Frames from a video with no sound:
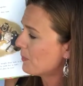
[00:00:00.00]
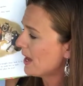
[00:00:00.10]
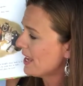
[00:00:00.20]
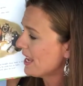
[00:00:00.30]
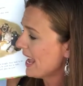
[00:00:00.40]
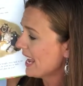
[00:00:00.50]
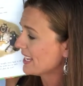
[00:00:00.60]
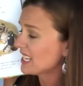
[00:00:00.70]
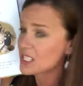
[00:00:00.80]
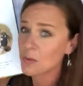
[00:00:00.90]
But,
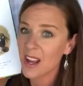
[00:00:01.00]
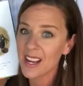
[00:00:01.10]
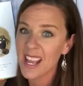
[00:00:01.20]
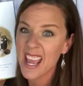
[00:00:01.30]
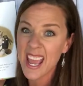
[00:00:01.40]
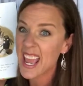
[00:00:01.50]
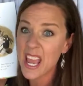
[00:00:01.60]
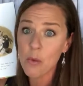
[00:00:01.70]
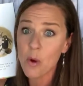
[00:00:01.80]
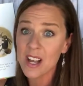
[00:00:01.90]
and guess what?
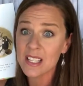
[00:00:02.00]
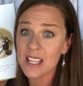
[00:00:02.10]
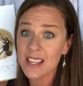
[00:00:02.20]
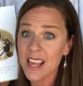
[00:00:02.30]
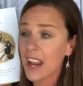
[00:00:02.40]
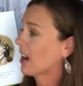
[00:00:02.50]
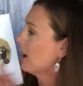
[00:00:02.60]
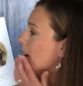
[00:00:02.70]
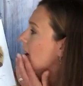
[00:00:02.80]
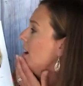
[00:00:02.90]
It wasn't there.
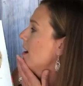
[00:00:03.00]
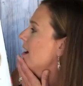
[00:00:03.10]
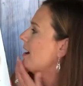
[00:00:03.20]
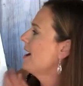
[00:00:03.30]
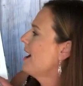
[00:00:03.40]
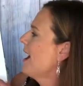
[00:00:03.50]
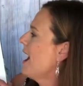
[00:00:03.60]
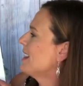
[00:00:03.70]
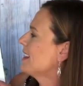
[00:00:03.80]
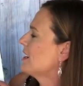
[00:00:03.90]

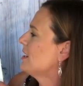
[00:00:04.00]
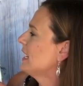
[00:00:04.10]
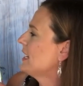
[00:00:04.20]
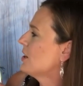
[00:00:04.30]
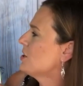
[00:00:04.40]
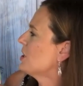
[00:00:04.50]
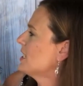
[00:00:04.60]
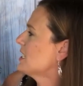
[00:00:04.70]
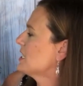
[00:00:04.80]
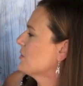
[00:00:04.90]
A little later,
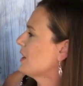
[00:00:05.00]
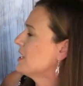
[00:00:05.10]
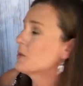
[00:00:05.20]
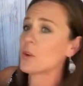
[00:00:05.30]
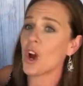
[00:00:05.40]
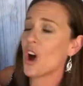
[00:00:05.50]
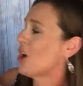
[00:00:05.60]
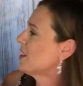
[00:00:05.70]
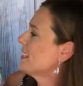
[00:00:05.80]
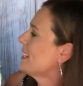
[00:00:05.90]
Jesus' friends were
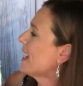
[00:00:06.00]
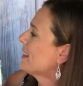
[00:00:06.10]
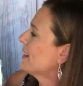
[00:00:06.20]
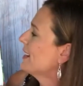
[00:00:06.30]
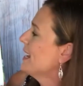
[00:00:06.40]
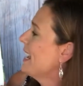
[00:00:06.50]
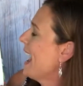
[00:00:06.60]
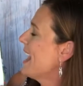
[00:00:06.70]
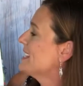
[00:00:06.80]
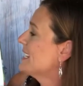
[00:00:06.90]
all together.
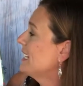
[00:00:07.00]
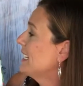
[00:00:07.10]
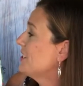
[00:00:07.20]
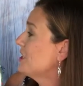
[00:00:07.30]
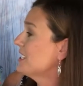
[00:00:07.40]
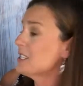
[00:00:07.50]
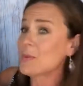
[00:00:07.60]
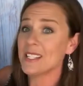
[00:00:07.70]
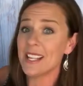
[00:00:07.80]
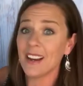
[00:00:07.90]
And suddenly, Jesus
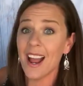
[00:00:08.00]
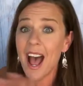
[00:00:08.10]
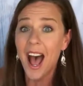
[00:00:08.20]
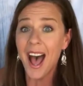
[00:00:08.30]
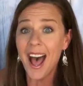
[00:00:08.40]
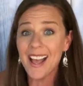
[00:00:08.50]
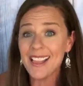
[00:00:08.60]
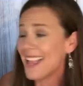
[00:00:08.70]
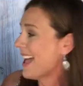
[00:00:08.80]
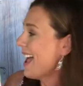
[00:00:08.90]
was there,
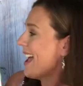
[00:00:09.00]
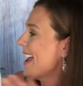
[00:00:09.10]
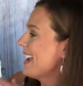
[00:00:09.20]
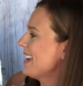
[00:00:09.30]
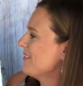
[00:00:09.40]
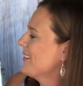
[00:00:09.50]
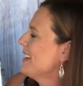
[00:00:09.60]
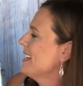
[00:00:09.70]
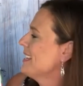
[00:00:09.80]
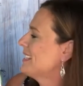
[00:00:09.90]
alive!
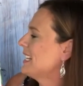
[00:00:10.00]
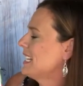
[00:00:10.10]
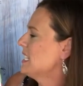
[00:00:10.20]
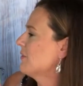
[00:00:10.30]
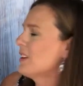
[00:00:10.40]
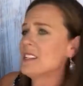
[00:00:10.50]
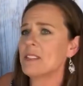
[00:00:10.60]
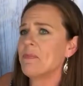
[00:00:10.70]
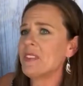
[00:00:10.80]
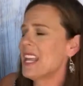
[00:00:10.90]
Telling his
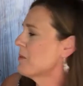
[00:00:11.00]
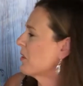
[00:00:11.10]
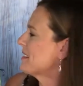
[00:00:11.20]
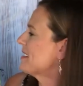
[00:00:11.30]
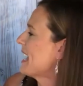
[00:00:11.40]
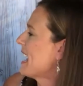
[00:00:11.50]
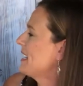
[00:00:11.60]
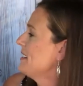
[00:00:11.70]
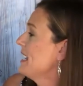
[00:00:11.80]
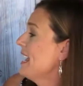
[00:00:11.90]
friends, they weren't sad.